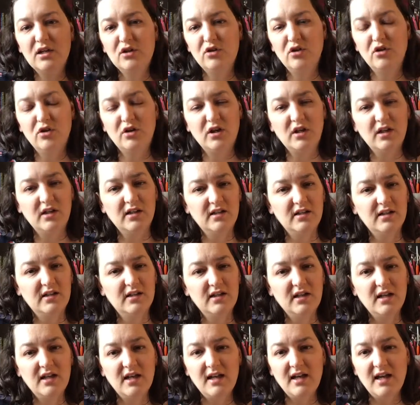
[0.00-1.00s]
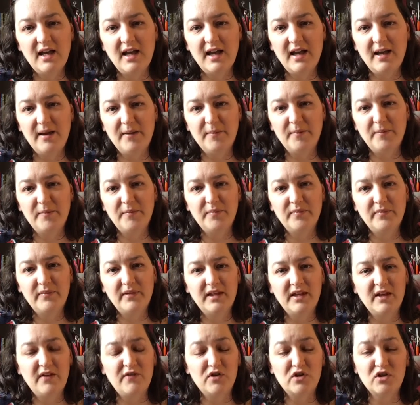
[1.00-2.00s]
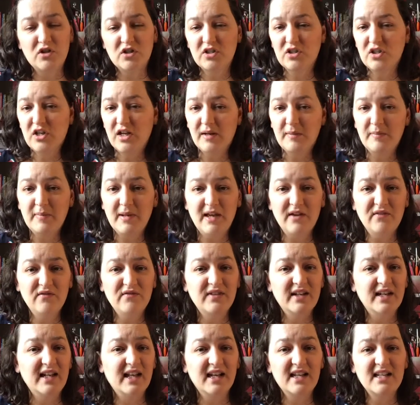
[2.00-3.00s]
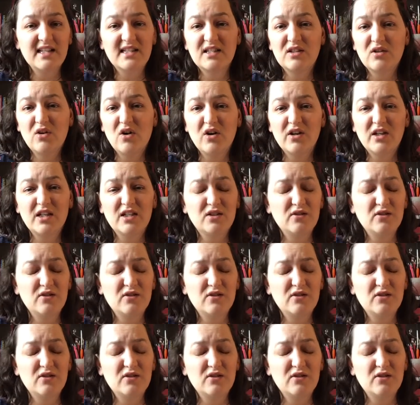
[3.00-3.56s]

You can, if you're just doing plain vanilla sock,